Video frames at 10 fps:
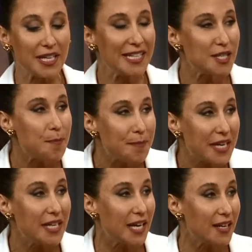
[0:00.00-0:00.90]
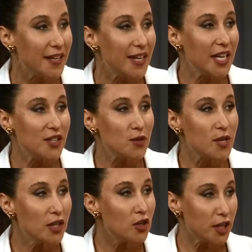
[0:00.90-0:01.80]
it's immediate. So they
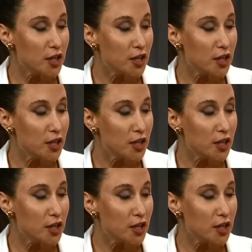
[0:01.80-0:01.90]
look in the